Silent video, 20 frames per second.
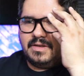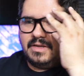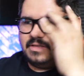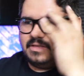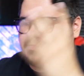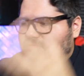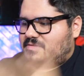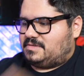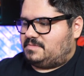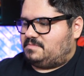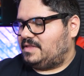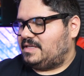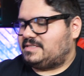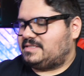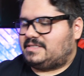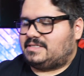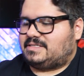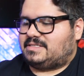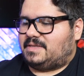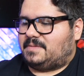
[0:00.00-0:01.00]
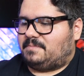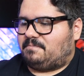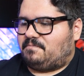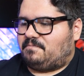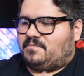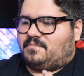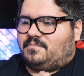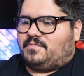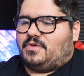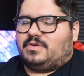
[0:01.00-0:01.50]
This is a
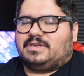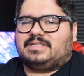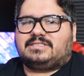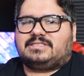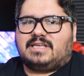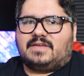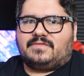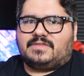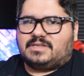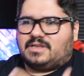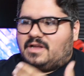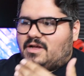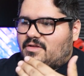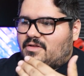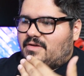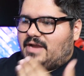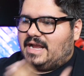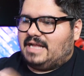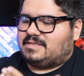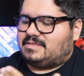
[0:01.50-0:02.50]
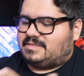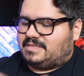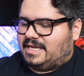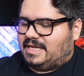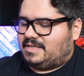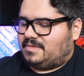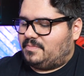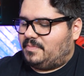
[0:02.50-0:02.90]
$37 headset,